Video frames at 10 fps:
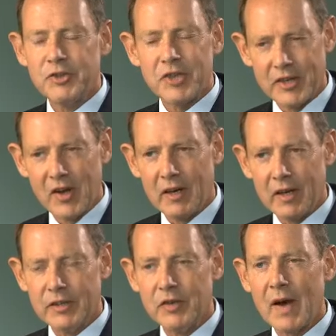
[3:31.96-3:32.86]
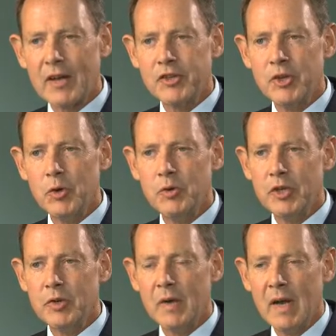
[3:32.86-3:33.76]
you said earlier, you've had two
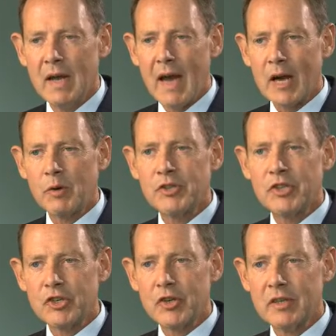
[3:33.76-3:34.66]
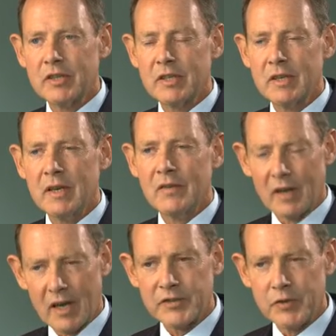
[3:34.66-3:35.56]
new acquisitions in the
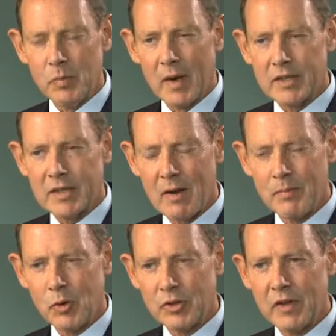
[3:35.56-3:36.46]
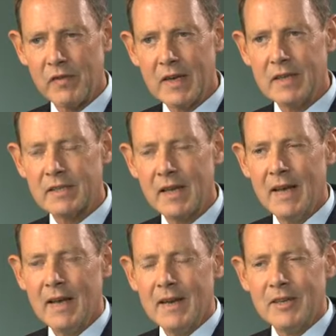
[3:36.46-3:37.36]
last few months. How important are these
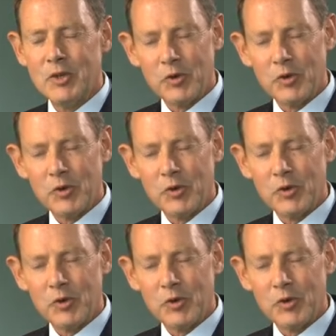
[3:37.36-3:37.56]
to